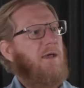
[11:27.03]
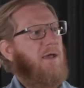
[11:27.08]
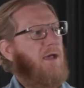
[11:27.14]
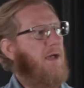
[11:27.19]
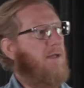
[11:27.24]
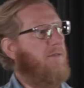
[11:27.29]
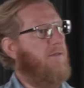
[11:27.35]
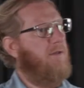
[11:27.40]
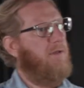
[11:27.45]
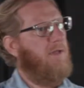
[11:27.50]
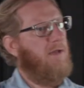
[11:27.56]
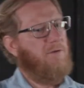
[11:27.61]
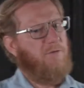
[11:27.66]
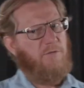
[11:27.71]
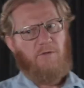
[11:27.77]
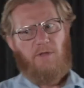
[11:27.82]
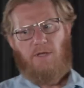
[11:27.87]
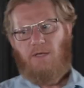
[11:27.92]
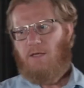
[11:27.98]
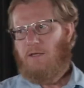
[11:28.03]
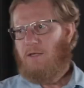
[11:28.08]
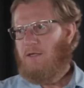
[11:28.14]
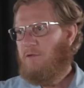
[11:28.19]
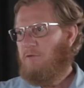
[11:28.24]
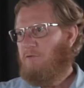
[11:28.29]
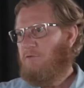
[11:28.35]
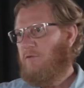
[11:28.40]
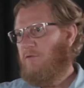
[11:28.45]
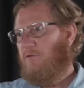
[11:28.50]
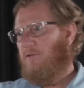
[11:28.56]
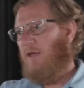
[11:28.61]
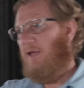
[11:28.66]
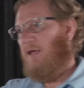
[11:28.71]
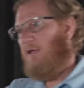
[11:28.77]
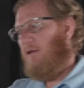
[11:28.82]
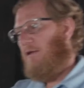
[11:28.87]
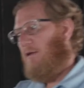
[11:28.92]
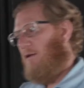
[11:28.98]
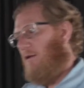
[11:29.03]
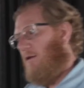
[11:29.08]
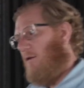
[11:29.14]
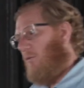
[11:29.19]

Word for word: And the next thing is to take